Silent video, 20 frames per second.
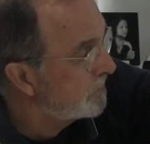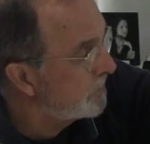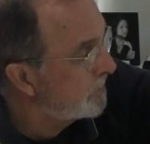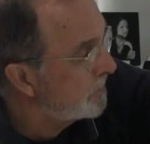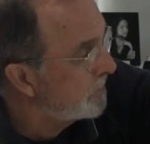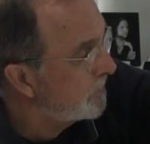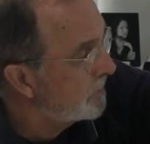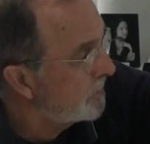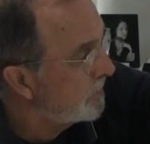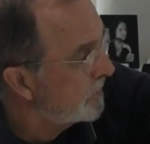
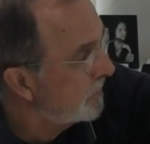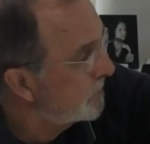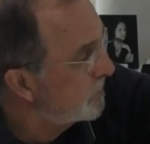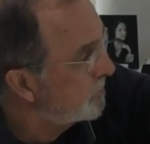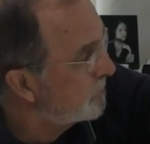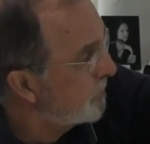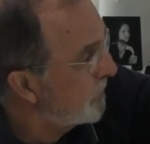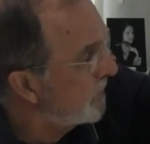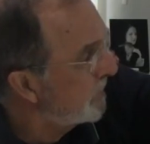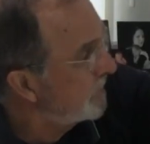the
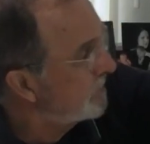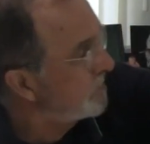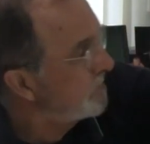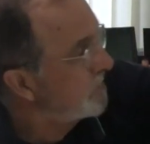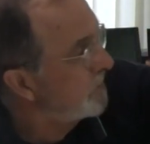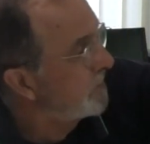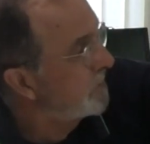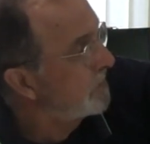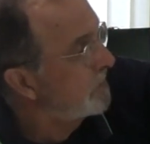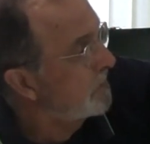expense
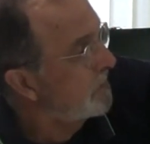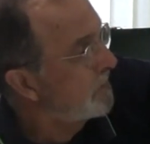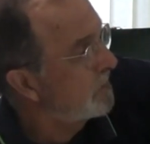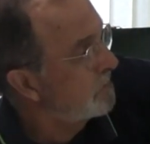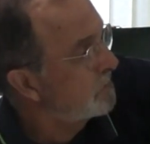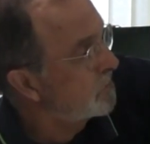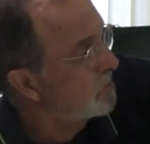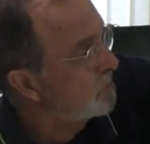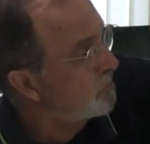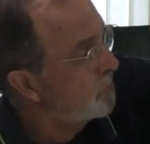and
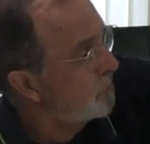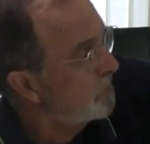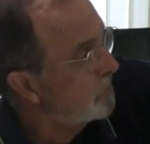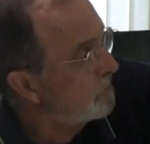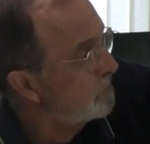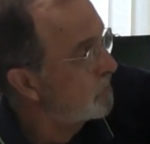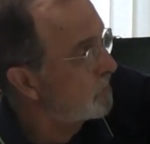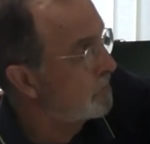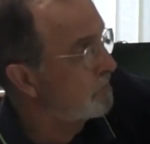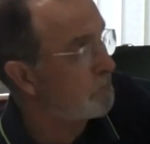accounts
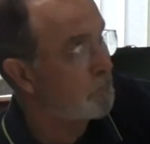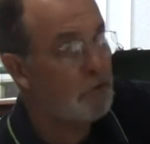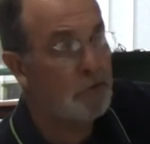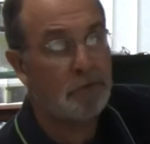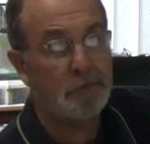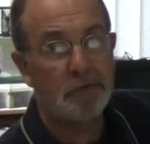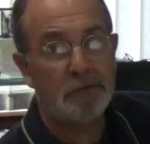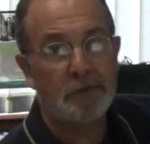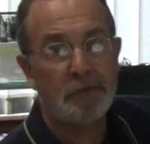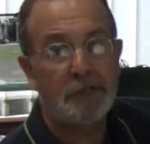
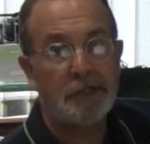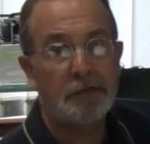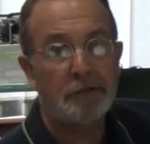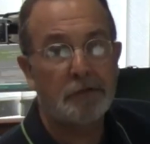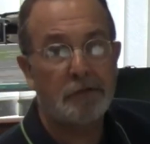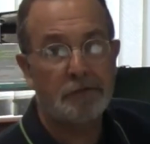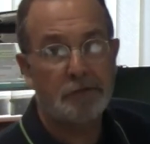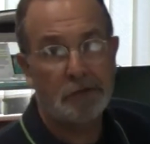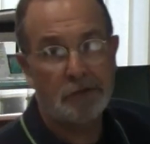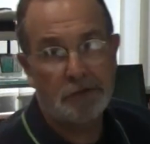payable, neither
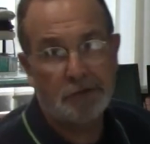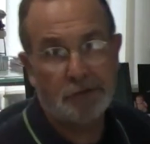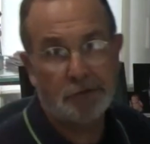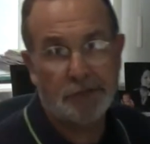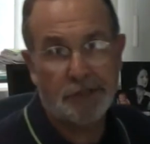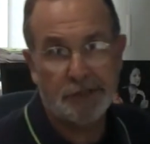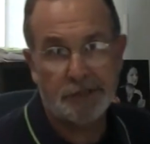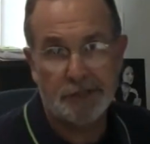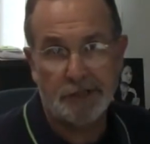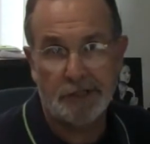of those
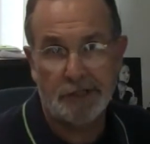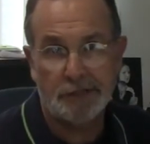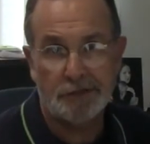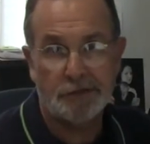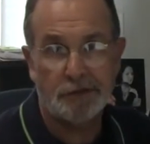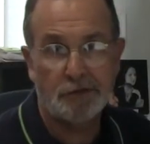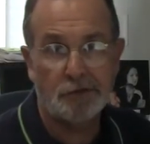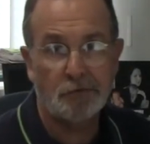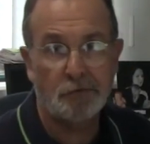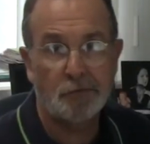
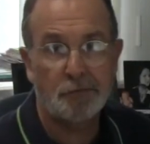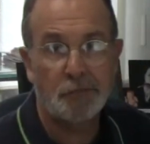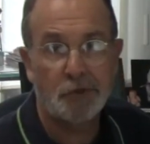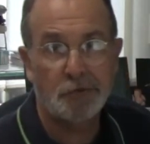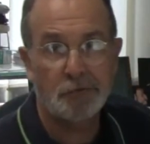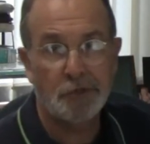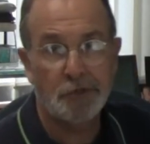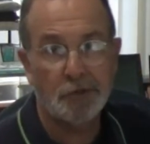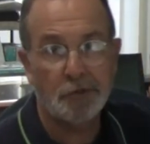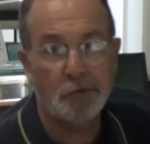transactions would be
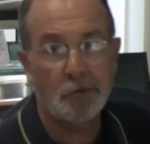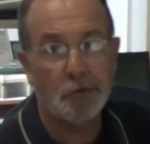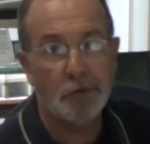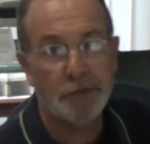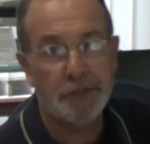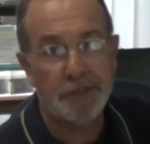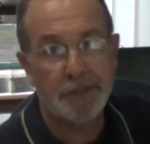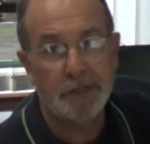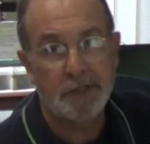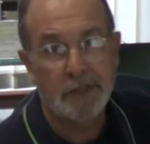
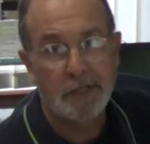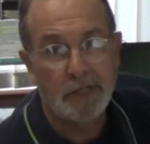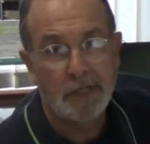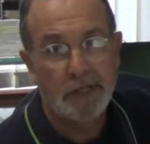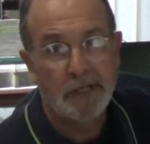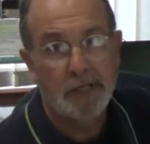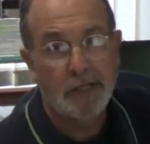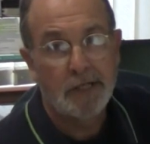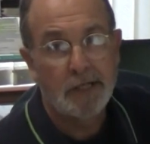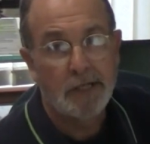recorded
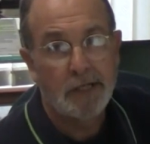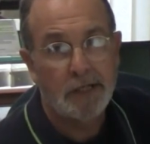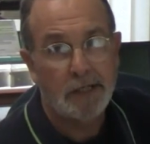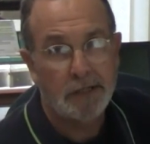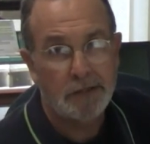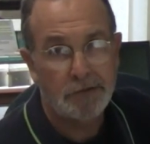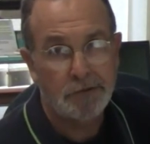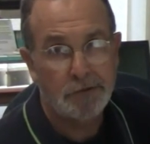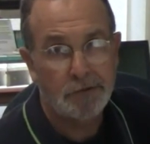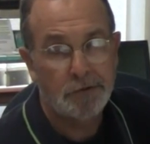
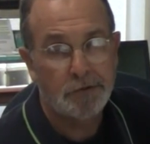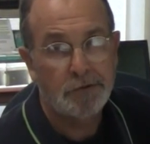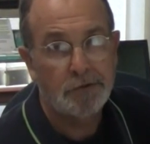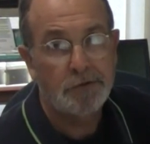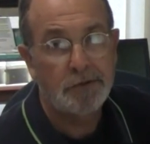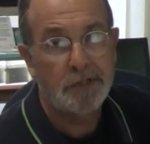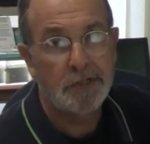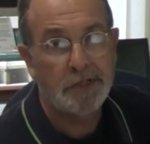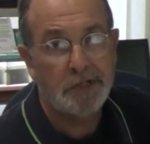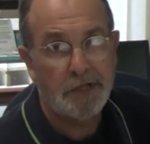under
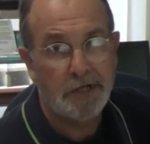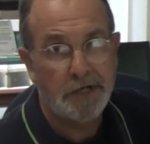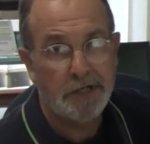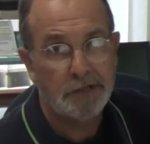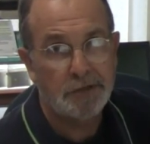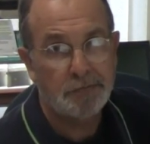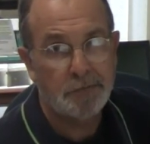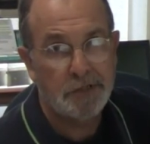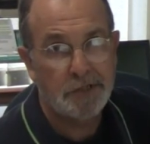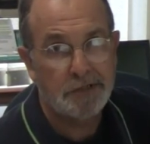the
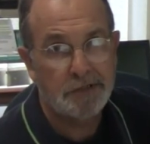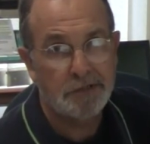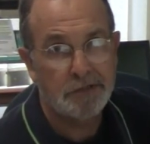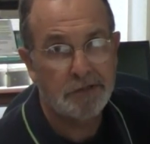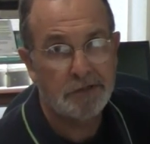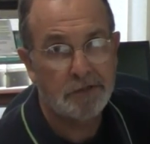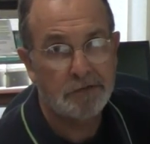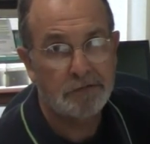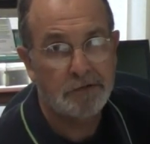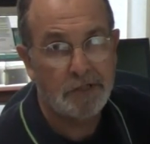cash
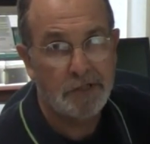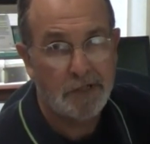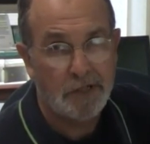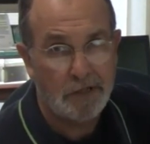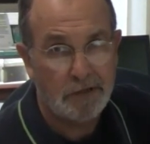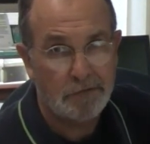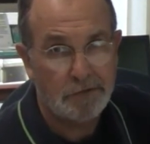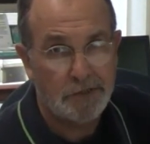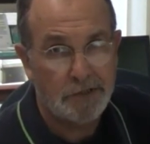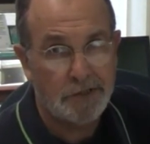basis of
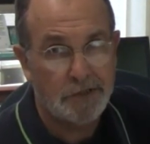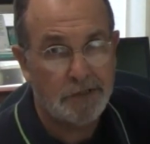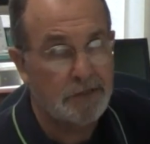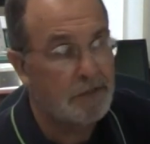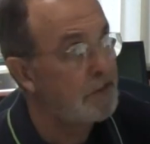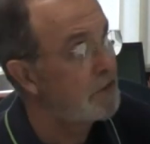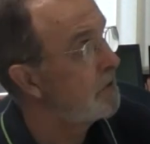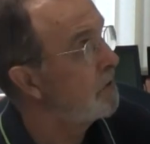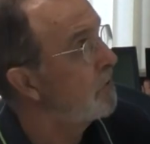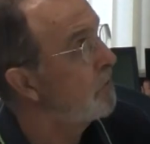accounting.
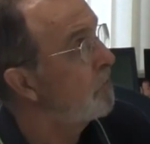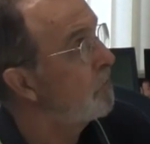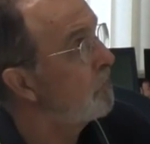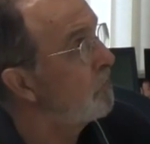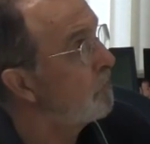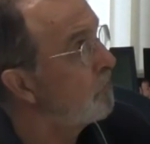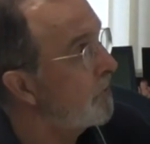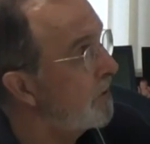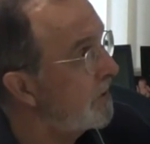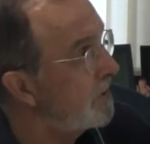
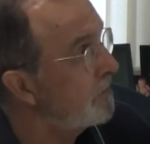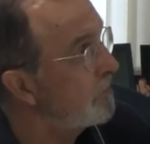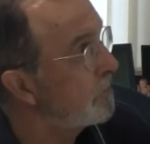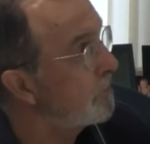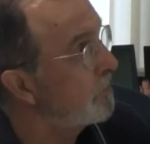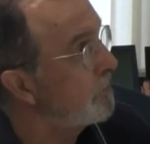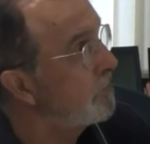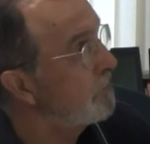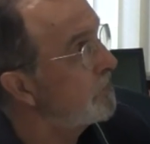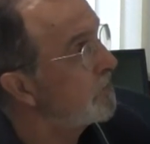
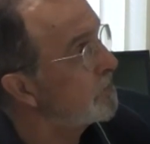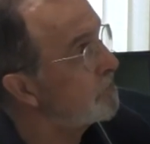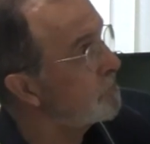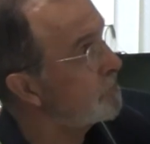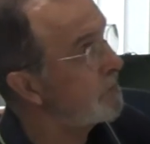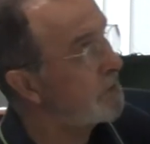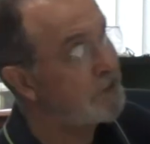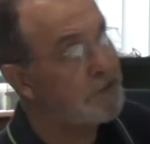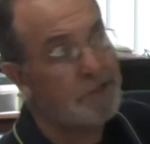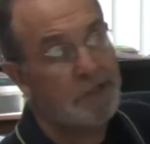Rather, the
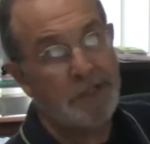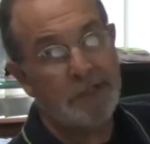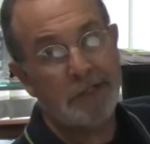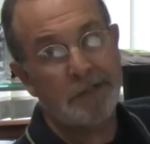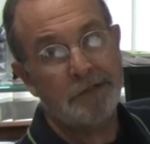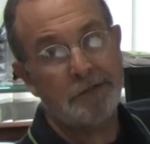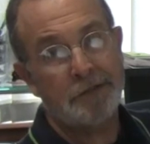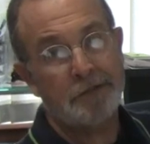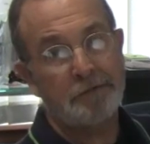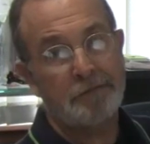
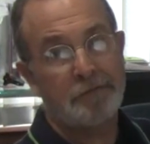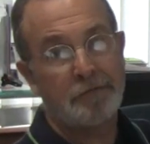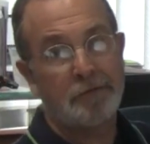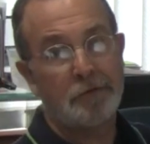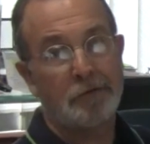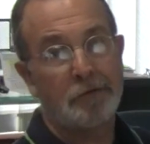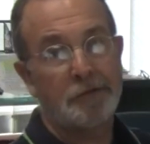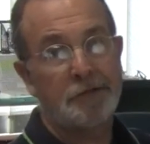transaction for